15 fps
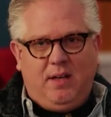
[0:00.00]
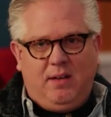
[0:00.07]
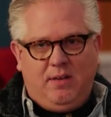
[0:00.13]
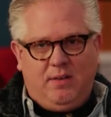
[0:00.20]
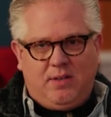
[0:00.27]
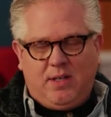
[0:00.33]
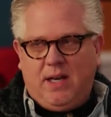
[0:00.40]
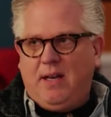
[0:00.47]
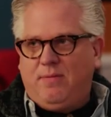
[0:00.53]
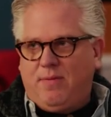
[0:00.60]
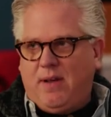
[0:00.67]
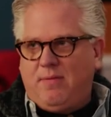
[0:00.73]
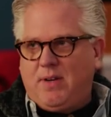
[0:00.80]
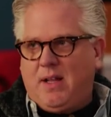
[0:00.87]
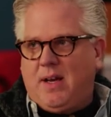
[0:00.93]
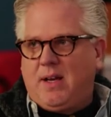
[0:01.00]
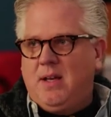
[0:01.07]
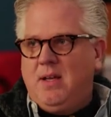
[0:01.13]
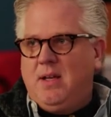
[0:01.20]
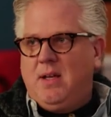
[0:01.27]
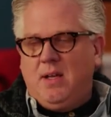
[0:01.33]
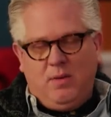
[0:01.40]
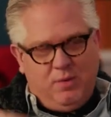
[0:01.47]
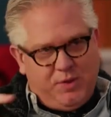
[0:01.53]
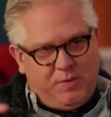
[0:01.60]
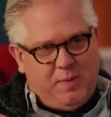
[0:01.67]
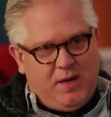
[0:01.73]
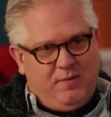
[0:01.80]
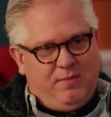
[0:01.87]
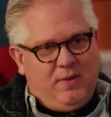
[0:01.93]
uh, uh tonight at 5 o'clock,
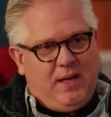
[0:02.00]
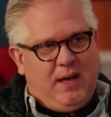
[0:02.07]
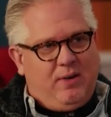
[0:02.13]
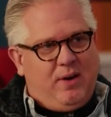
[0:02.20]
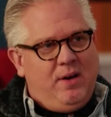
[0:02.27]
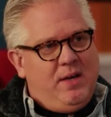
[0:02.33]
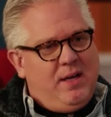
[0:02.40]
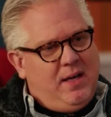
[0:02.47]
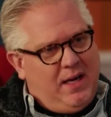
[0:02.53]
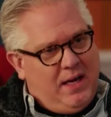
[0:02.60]
we'll spend a full hour.